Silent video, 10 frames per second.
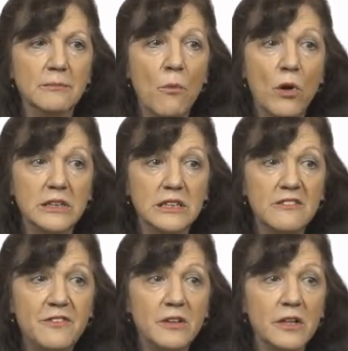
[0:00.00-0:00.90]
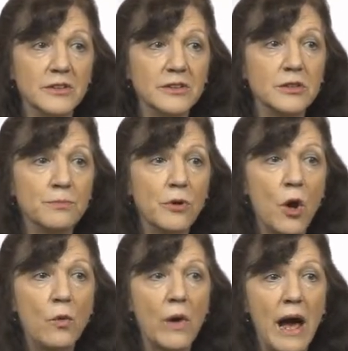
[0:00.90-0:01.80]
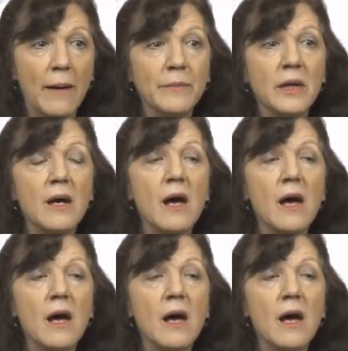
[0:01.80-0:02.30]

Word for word: and more difficult to program,